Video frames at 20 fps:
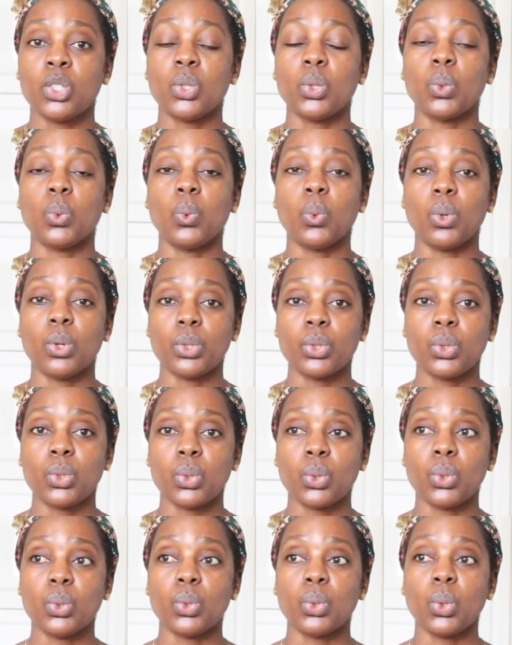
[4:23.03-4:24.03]
you want
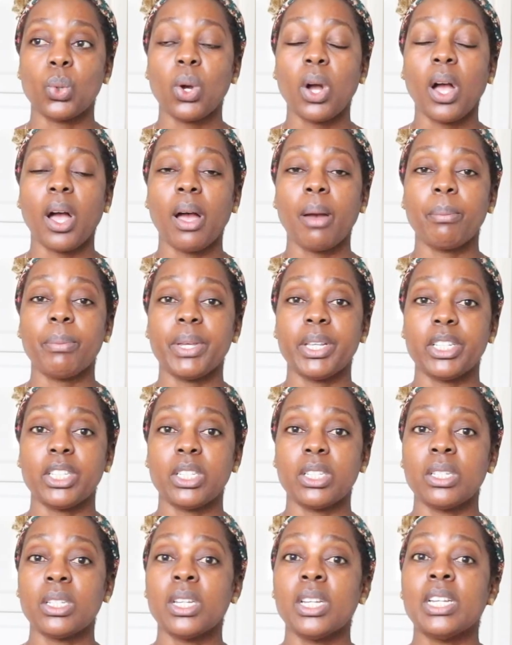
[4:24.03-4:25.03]
to know how
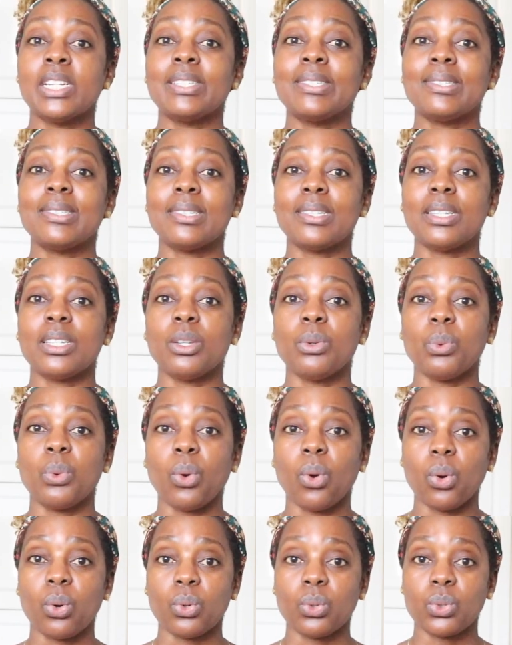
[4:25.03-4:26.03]
many steel
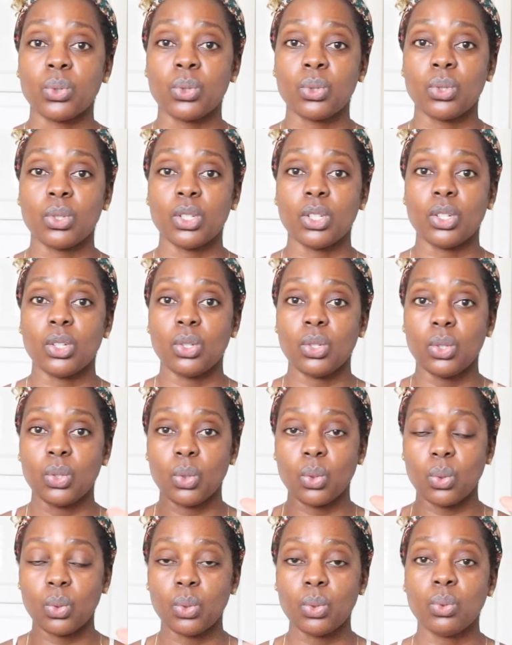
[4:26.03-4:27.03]
rods
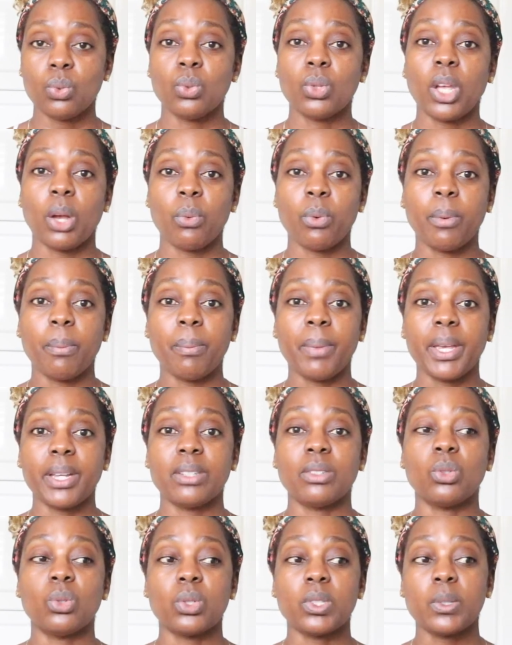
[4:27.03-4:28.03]
that will
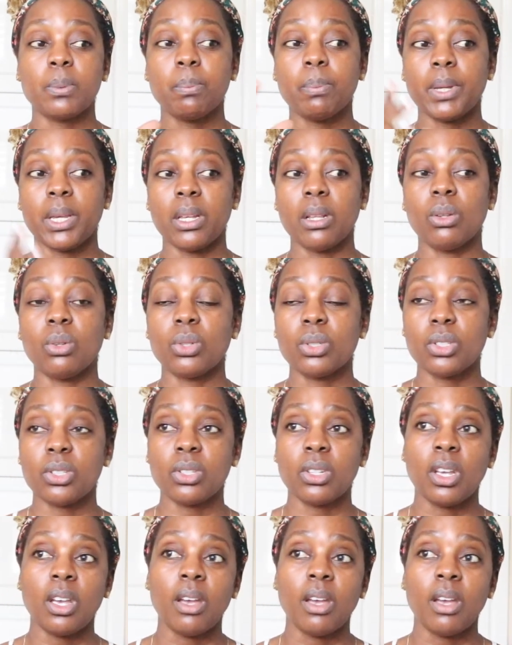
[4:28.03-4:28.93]
make those pillars